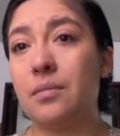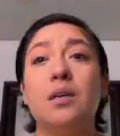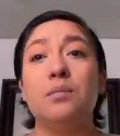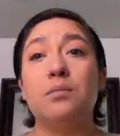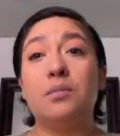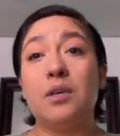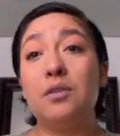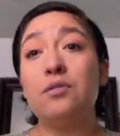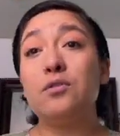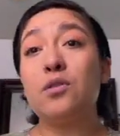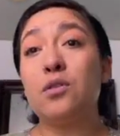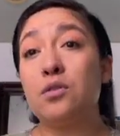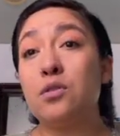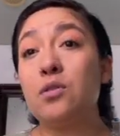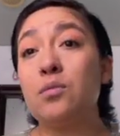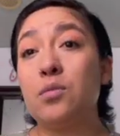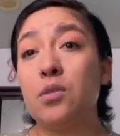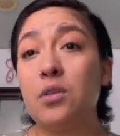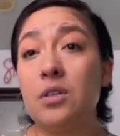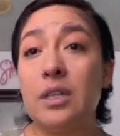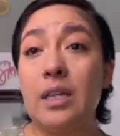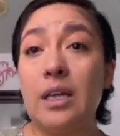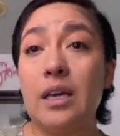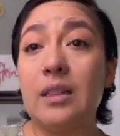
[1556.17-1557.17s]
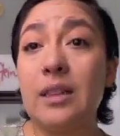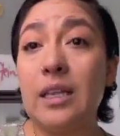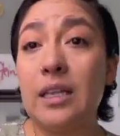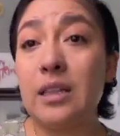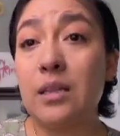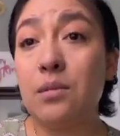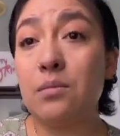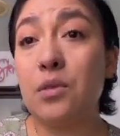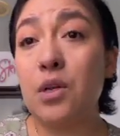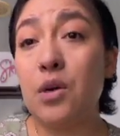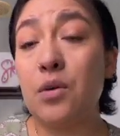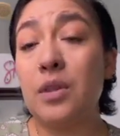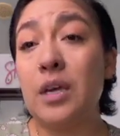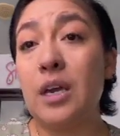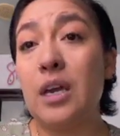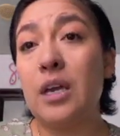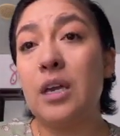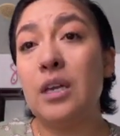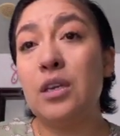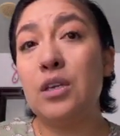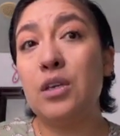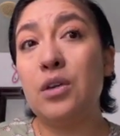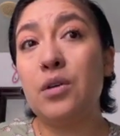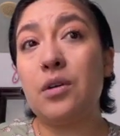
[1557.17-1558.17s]
Be vulnerable. Let them know that
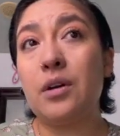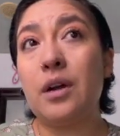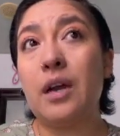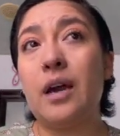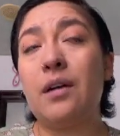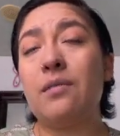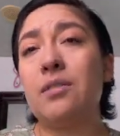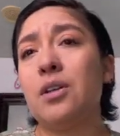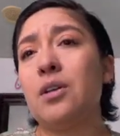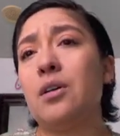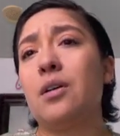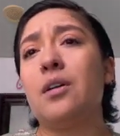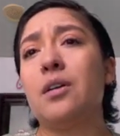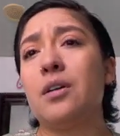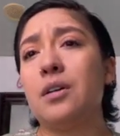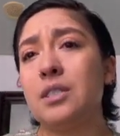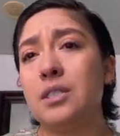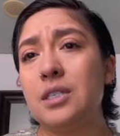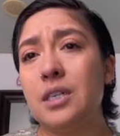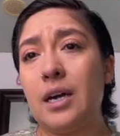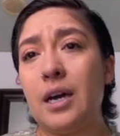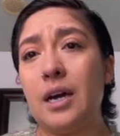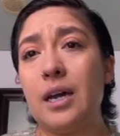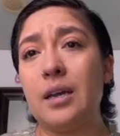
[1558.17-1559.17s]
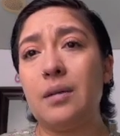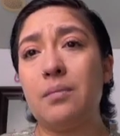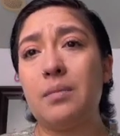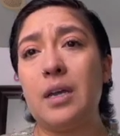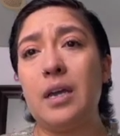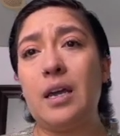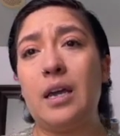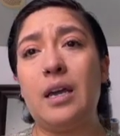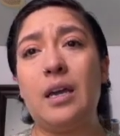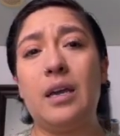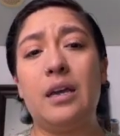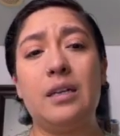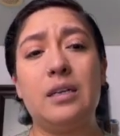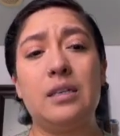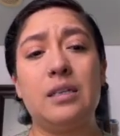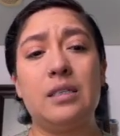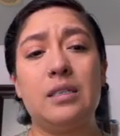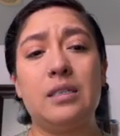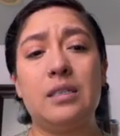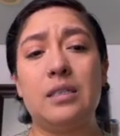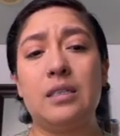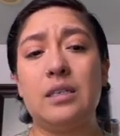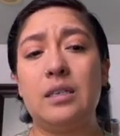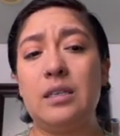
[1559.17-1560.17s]
you're having a hard time.
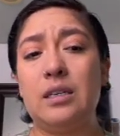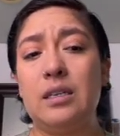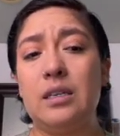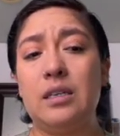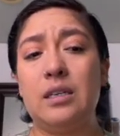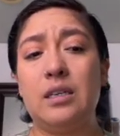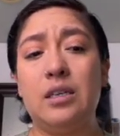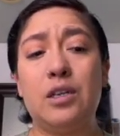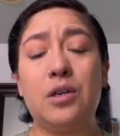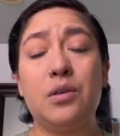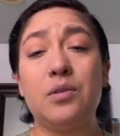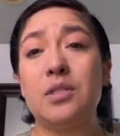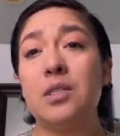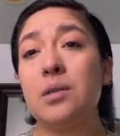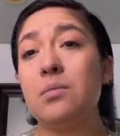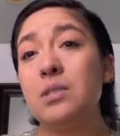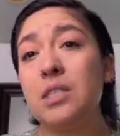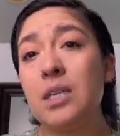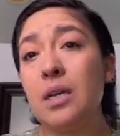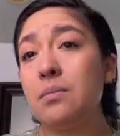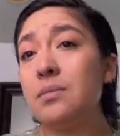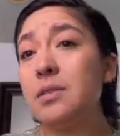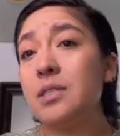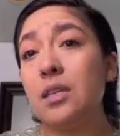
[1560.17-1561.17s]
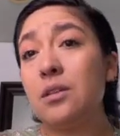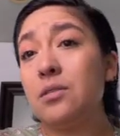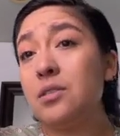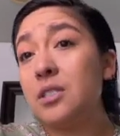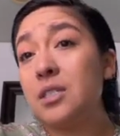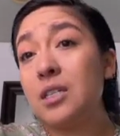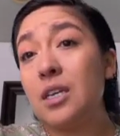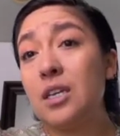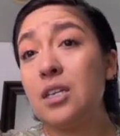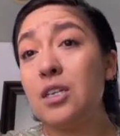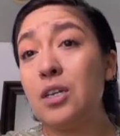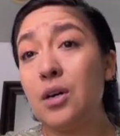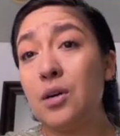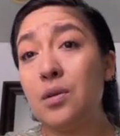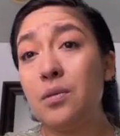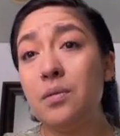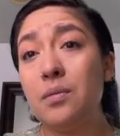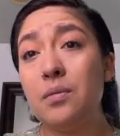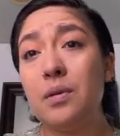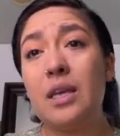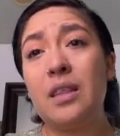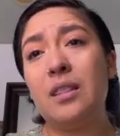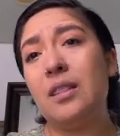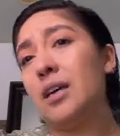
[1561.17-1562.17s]
And, you know, sometimes they'll say no,
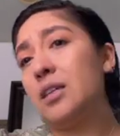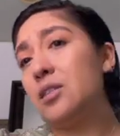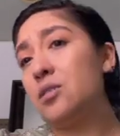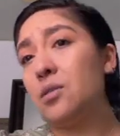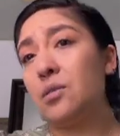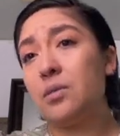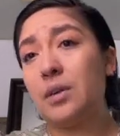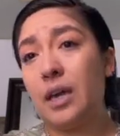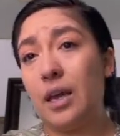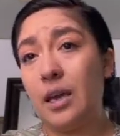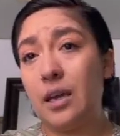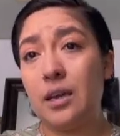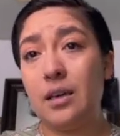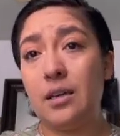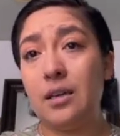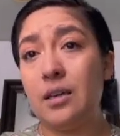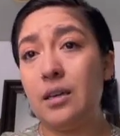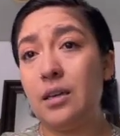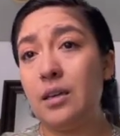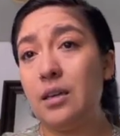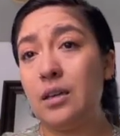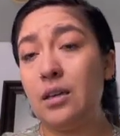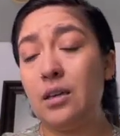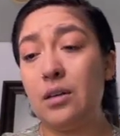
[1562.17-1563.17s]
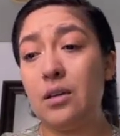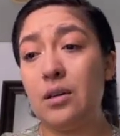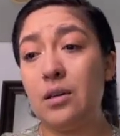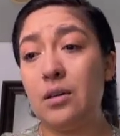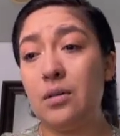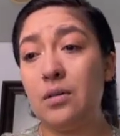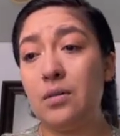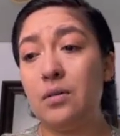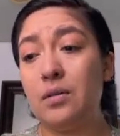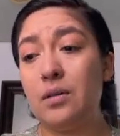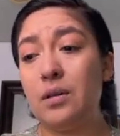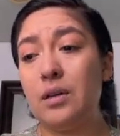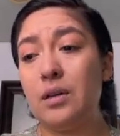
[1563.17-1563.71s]
and that's okay. You know,